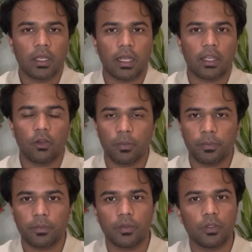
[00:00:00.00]
I
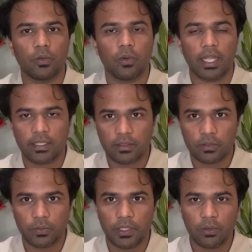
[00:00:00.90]
hope you liked this
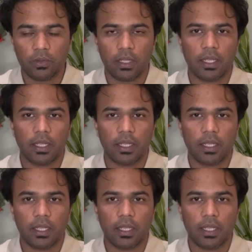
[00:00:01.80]
video,